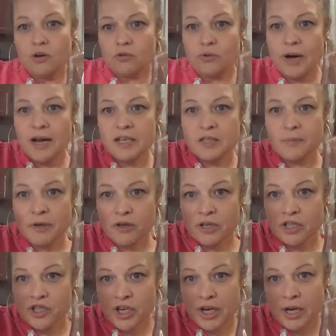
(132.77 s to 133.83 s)

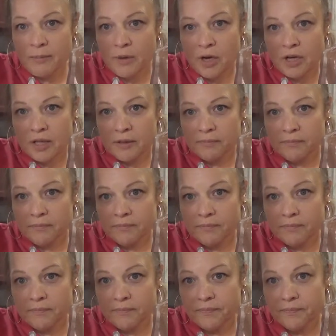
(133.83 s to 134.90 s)
raspberry jam on them.
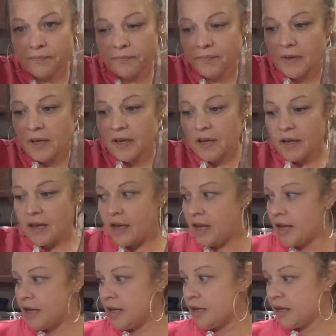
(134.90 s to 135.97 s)

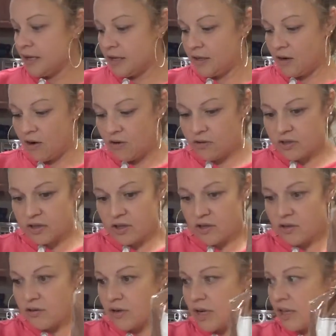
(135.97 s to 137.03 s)
And
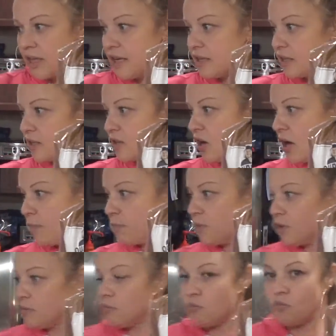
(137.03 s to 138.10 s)
also I like to top
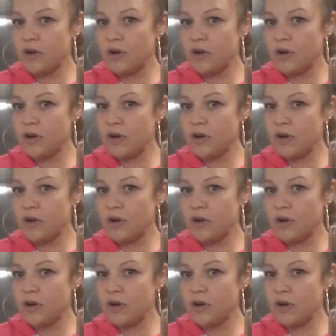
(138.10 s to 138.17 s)
them